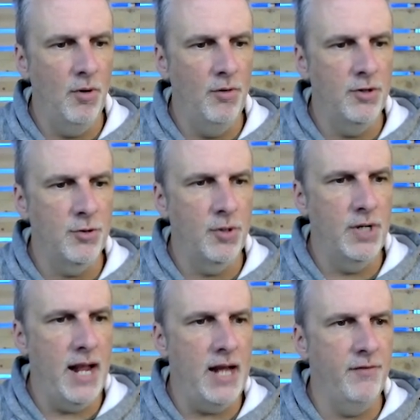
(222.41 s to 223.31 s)
this
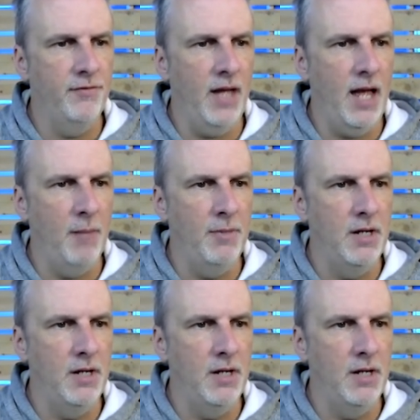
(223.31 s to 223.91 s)
creative tab